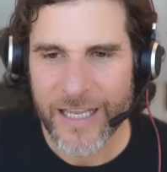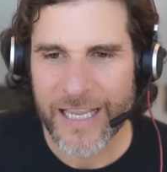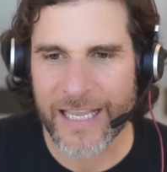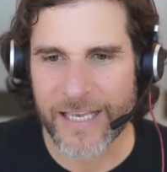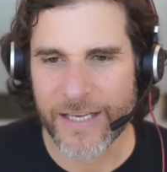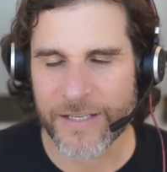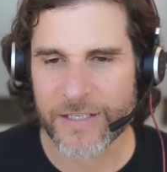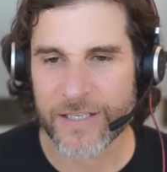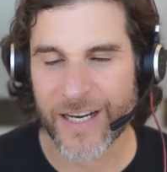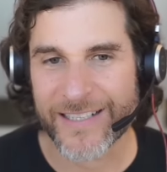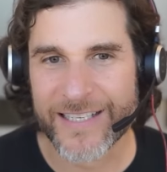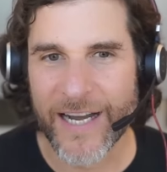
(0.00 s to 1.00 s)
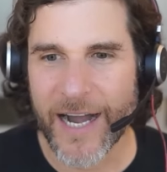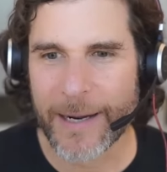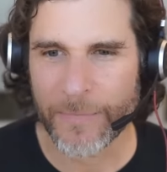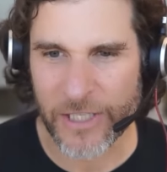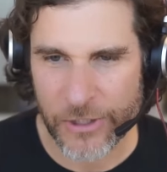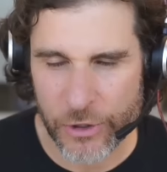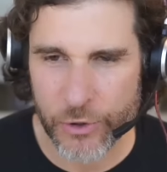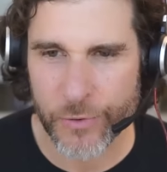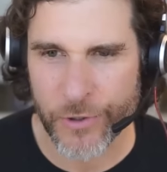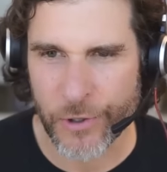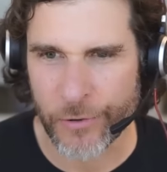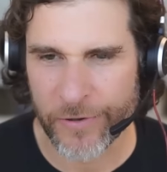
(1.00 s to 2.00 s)
is a timeless
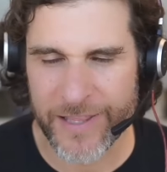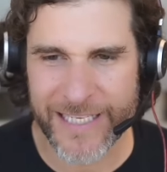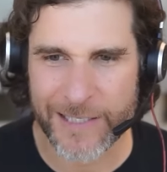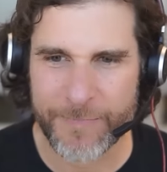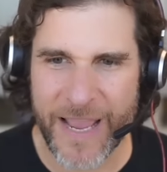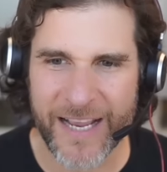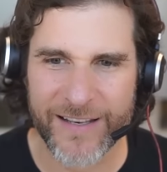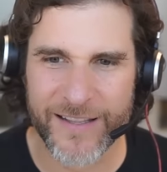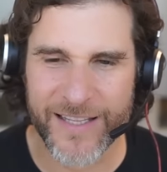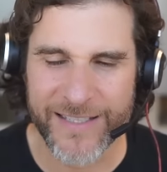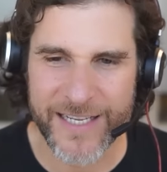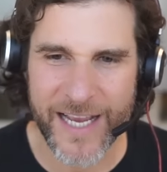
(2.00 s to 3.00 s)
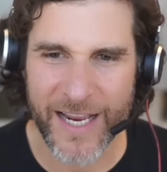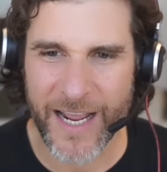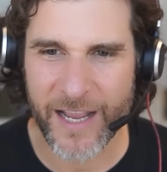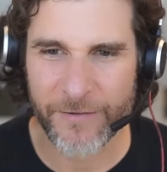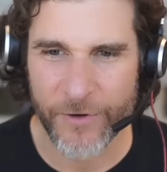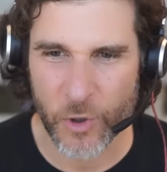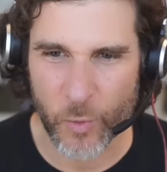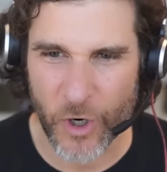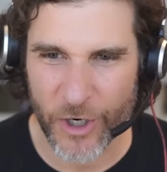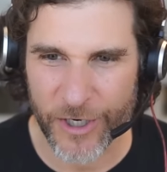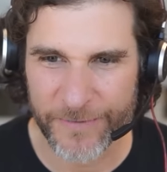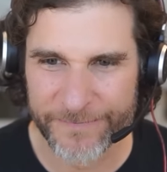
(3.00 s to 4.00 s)
truth that's baked in the DNA of your
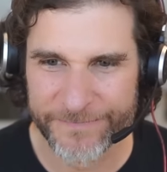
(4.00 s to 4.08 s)
work